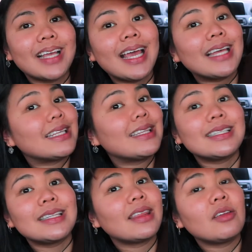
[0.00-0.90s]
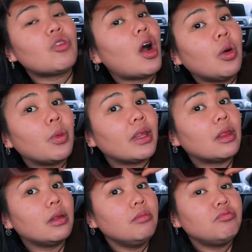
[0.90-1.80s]
There's nothing wrong with
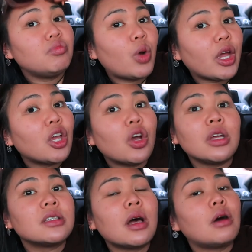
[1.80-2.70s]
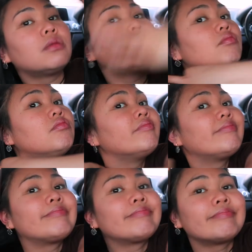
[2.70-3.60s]
working on yourself.
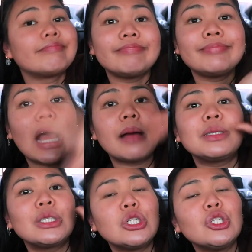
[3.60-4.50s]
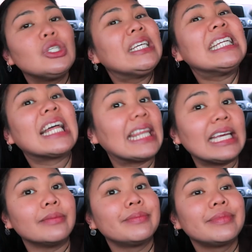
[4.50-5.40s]
Absolutely
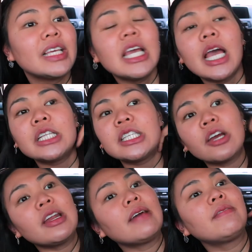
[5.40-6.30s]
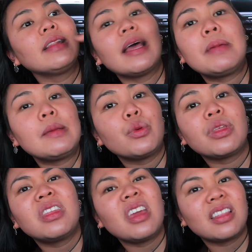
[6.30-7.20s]
nothing. And don't ever let people
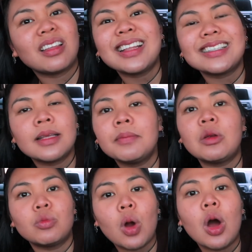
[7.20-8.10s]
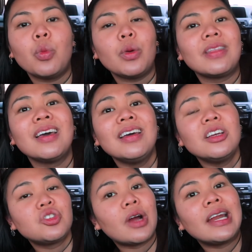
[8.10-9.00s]
think that there's something wrong with
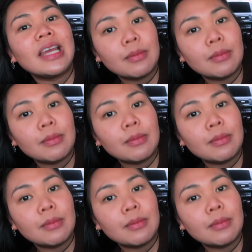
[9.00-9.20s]
trying to